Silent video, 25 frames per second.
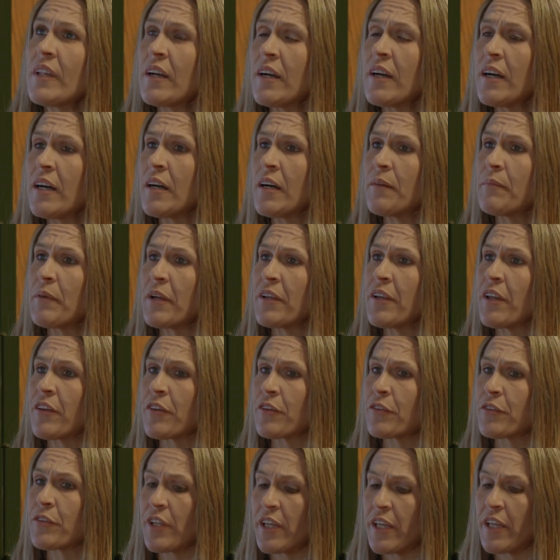
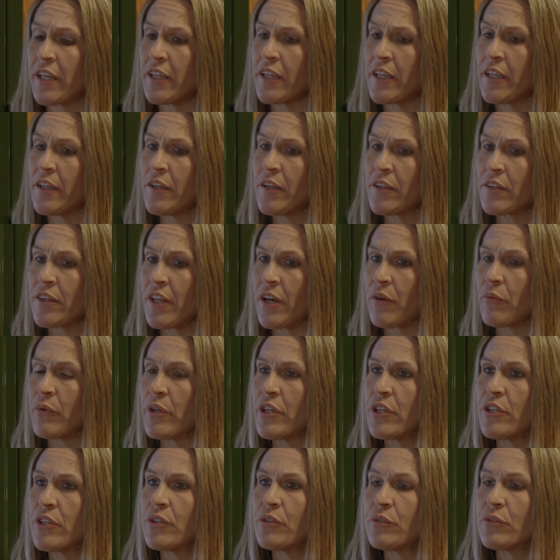Another thing that
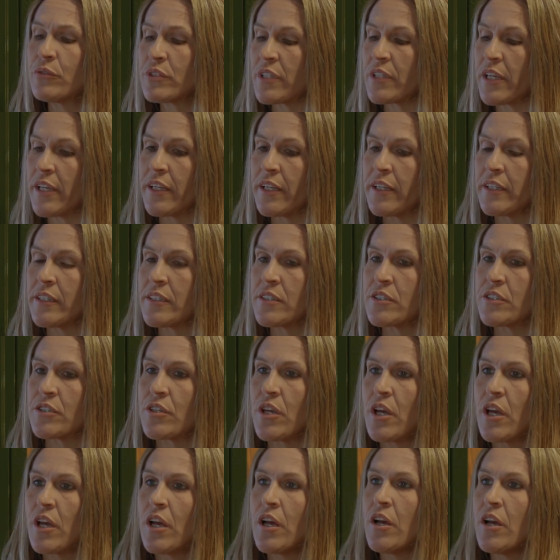we use
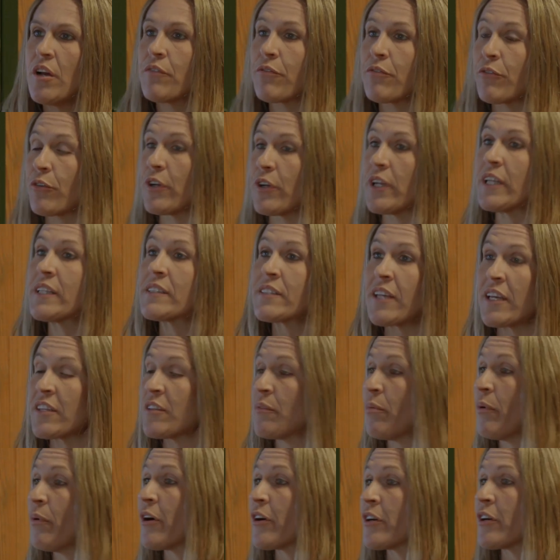is for inside
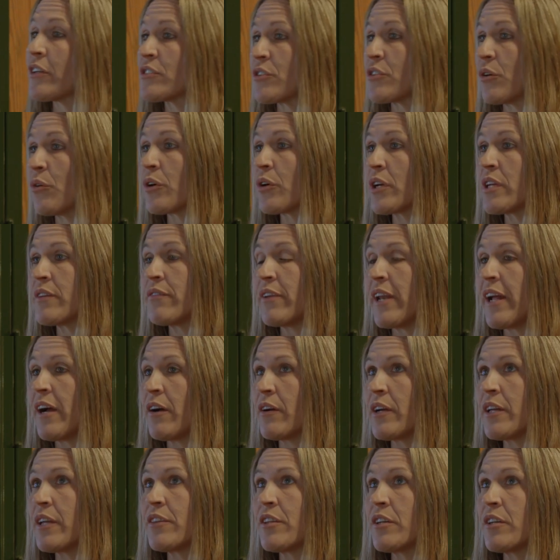the barns or even
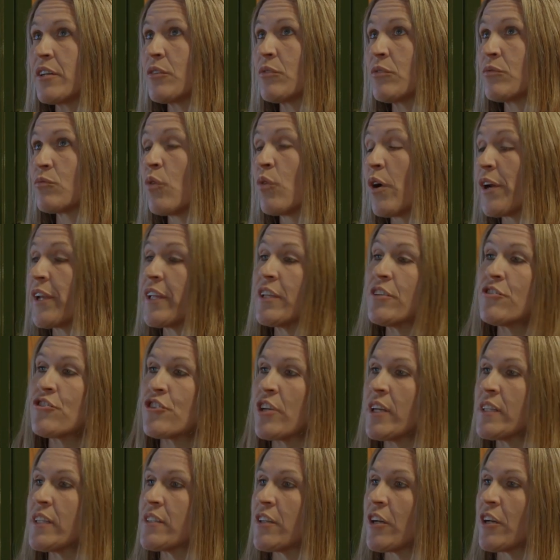out in the run-in
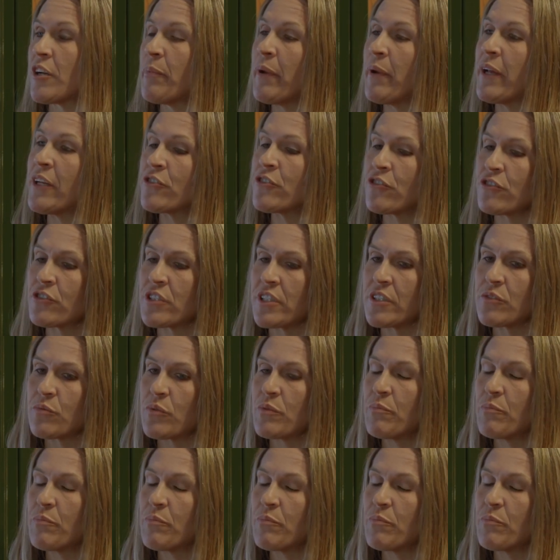sheds in our pastures is